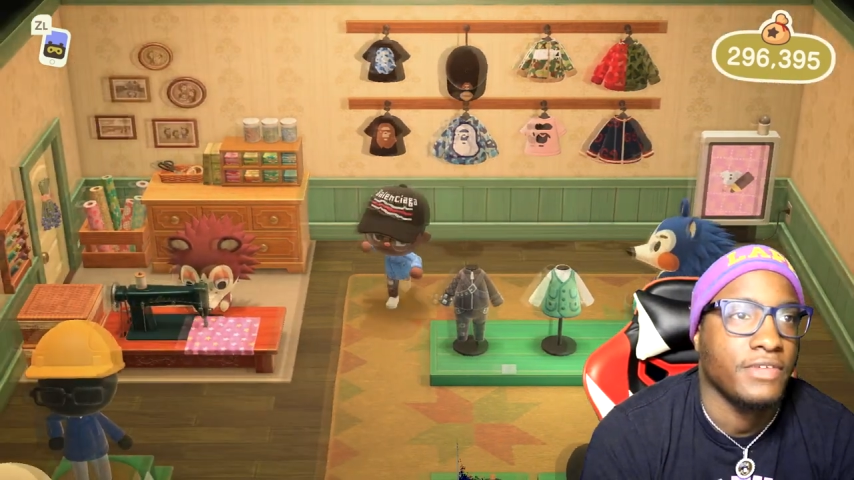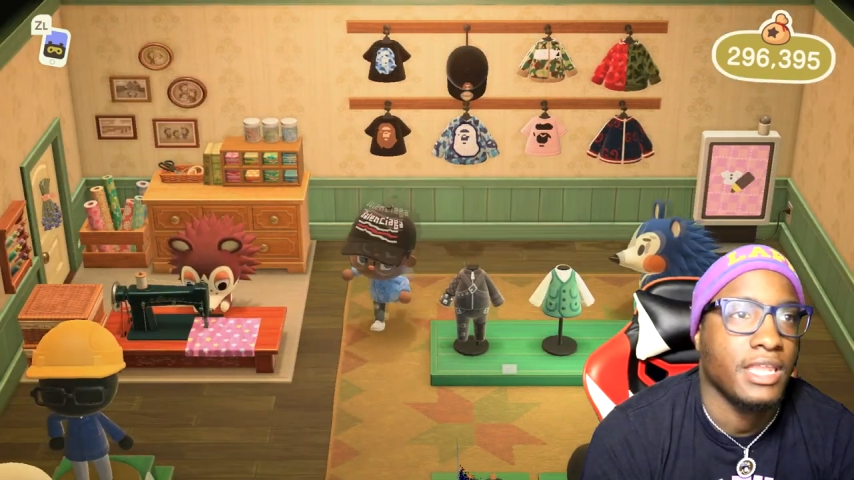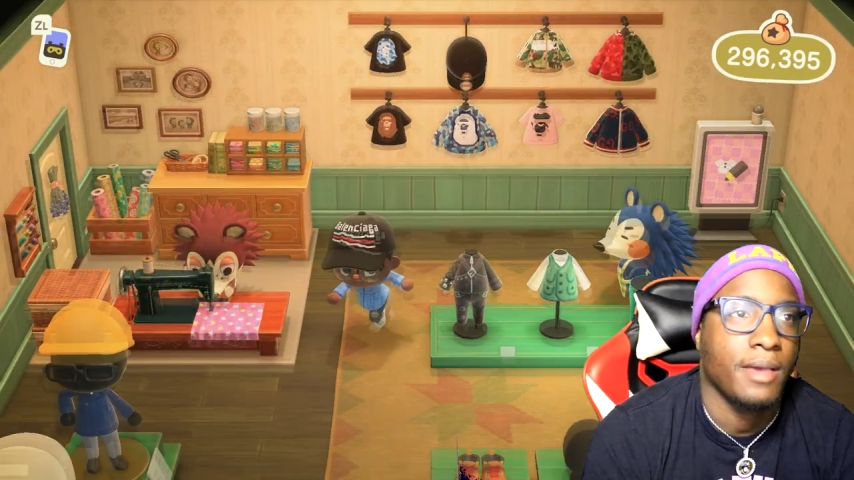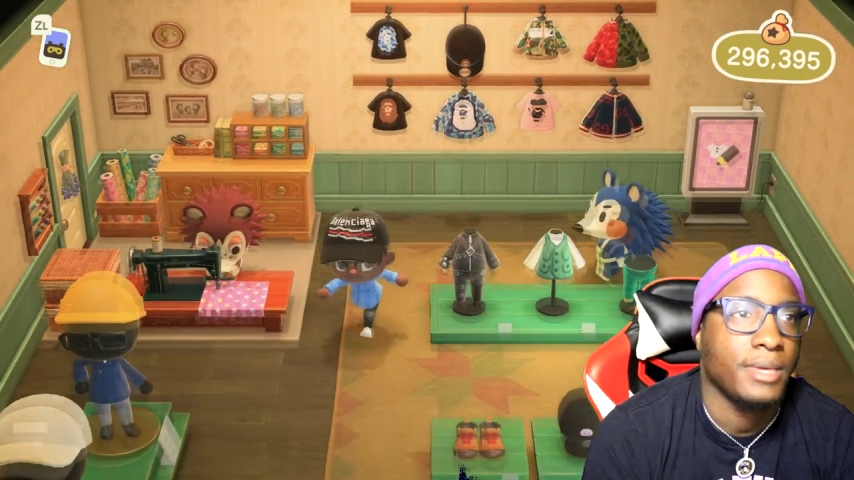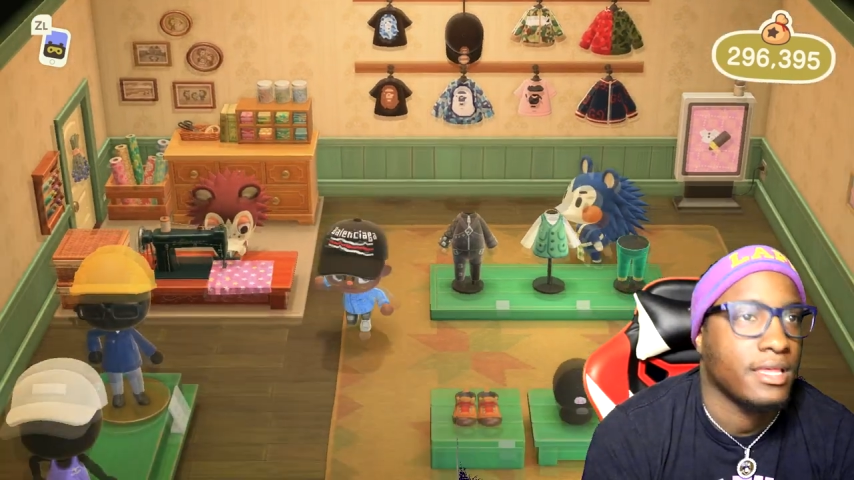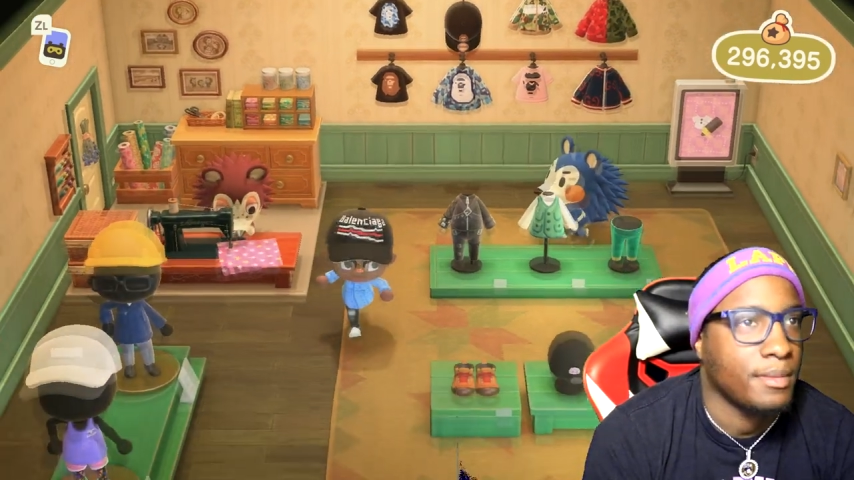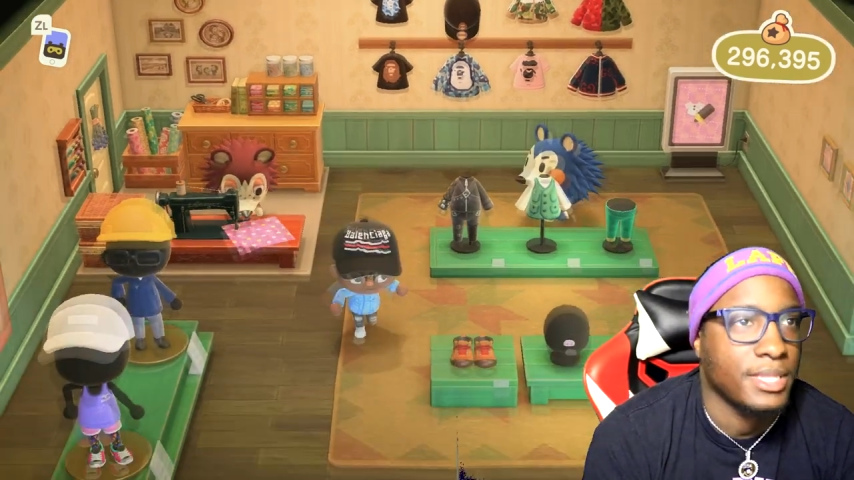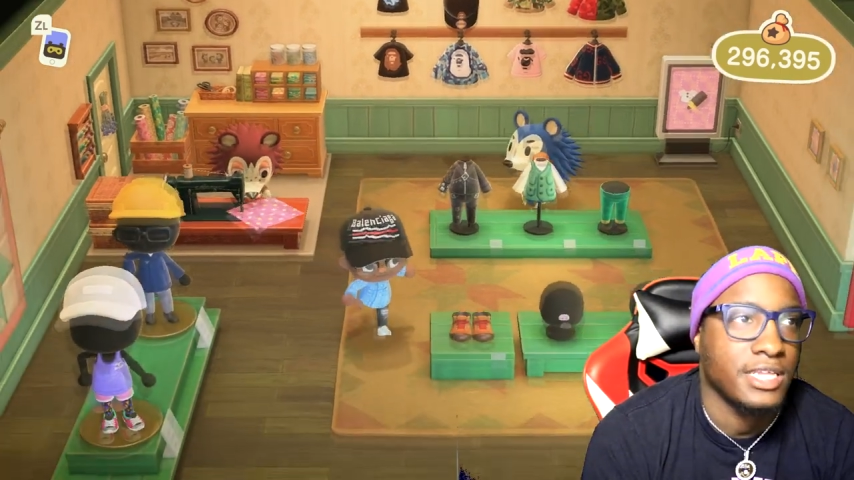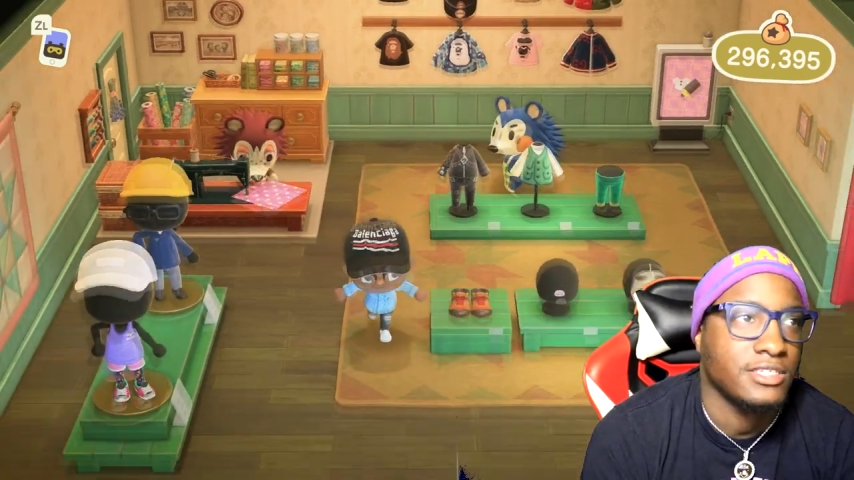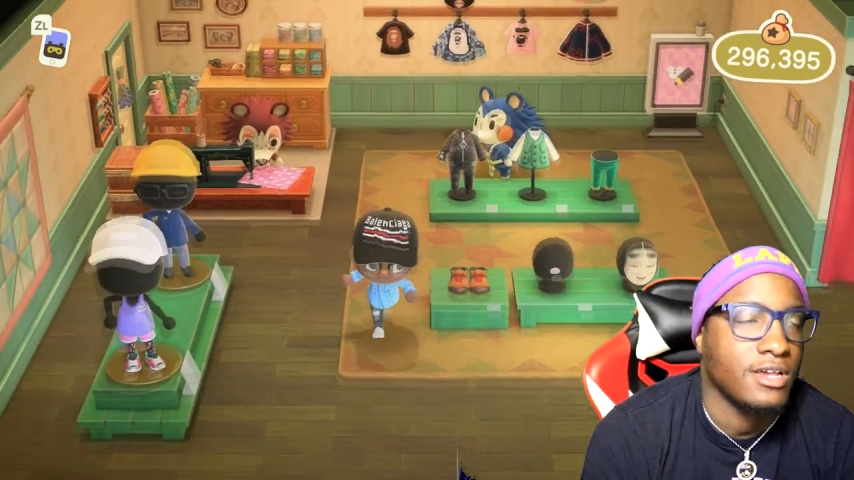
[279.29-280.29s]
and then I'm
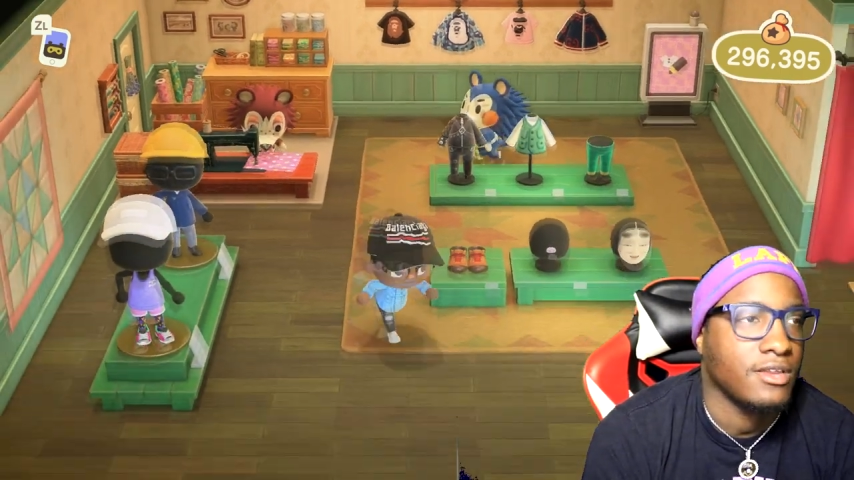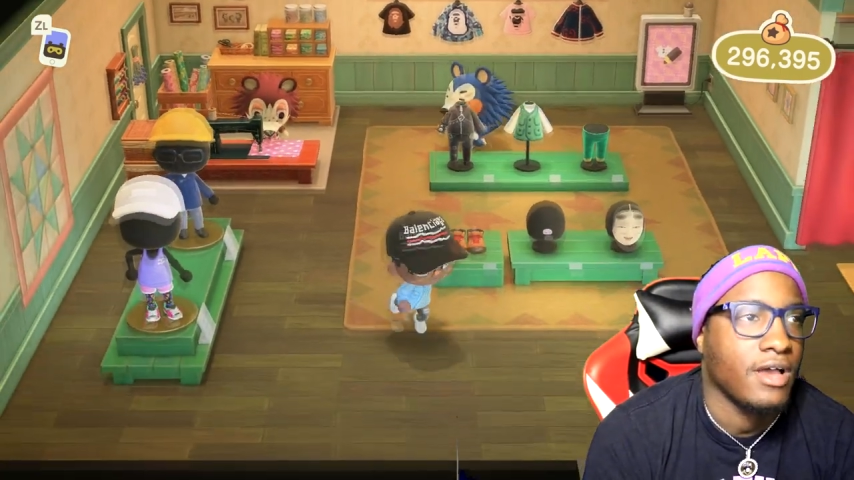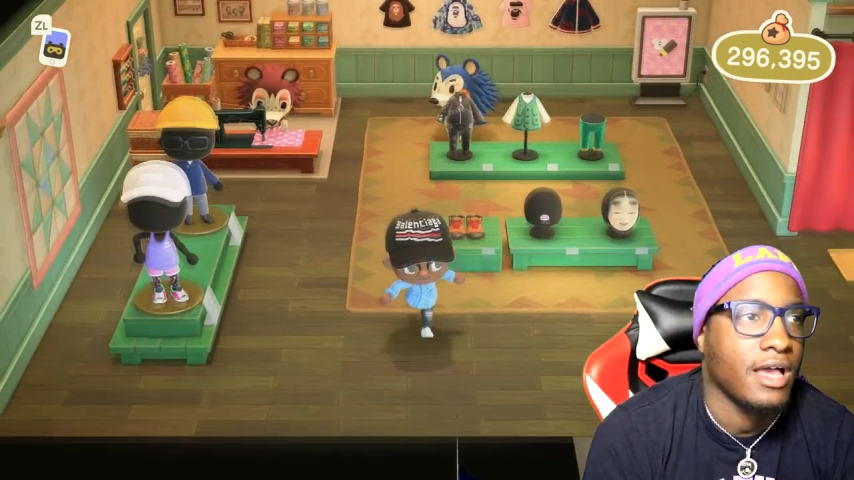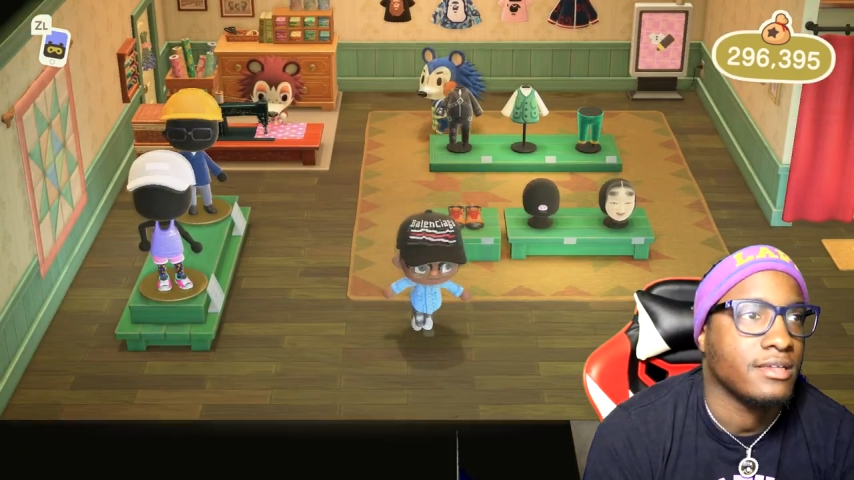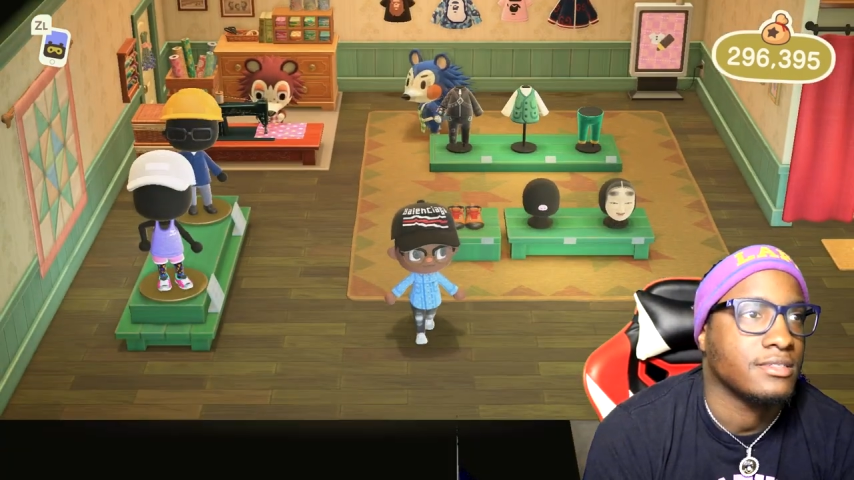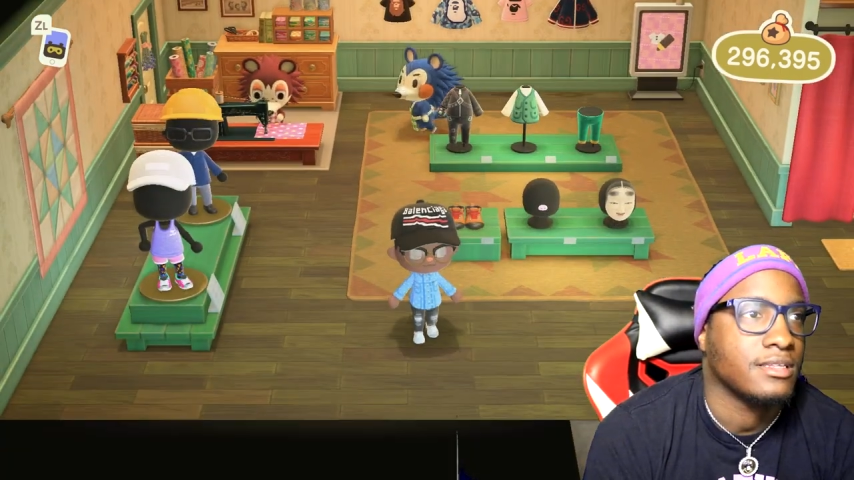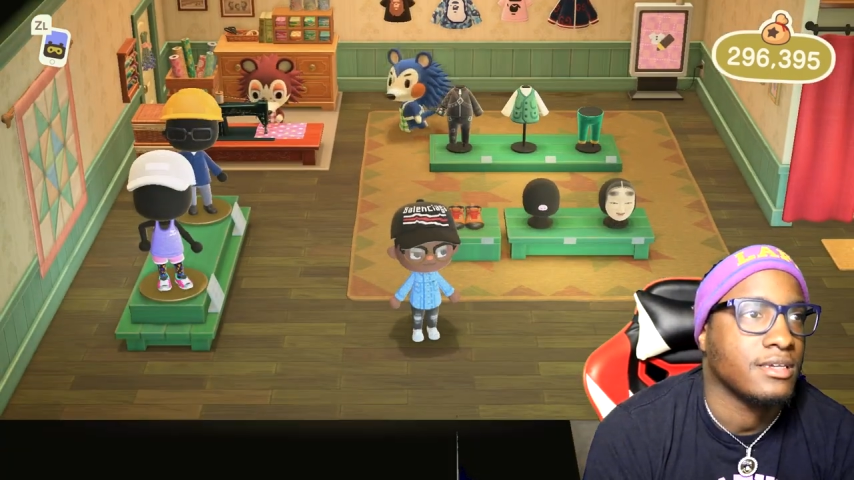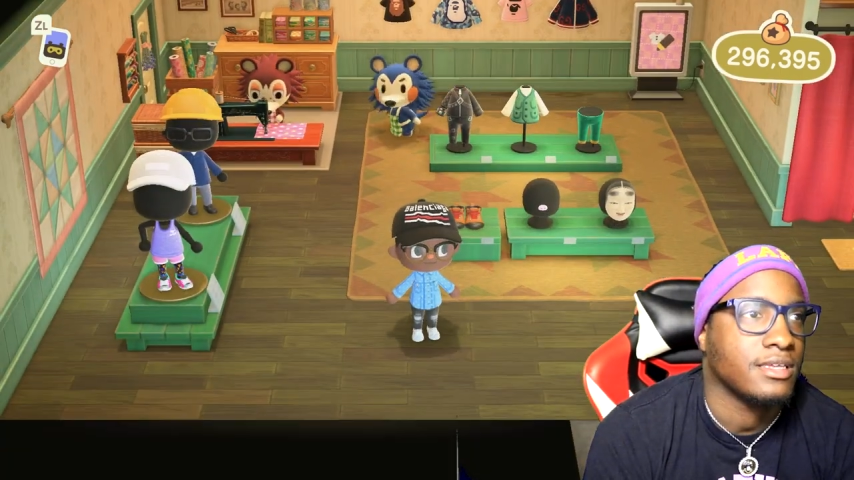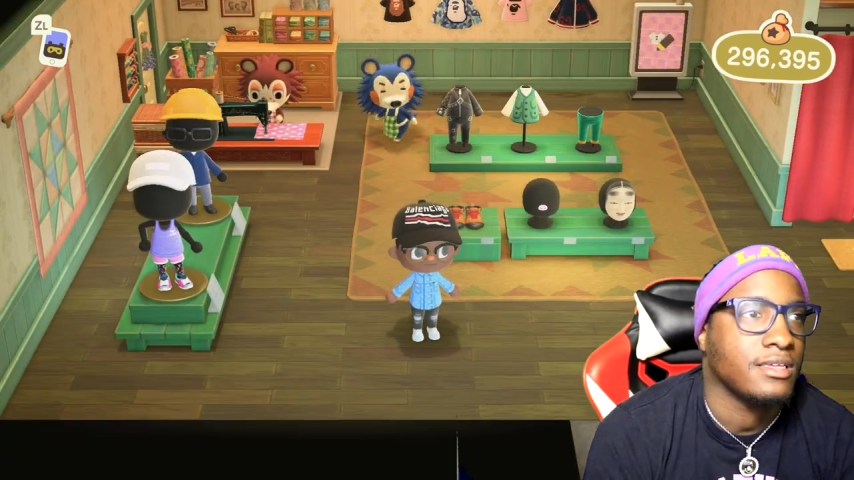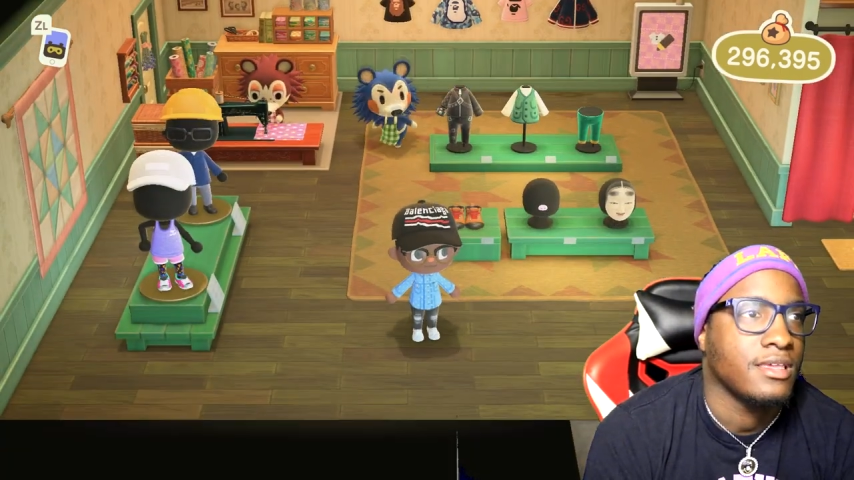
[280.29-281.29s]
gonna let y'all know how it's
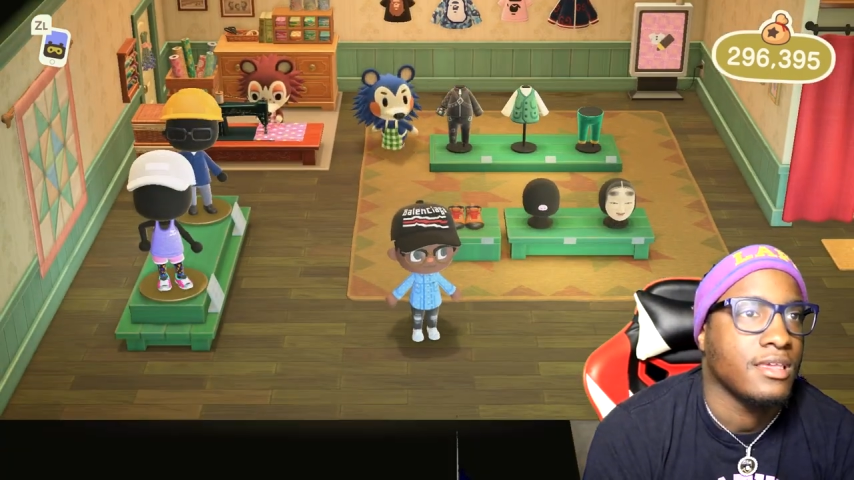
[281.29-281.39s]
looking.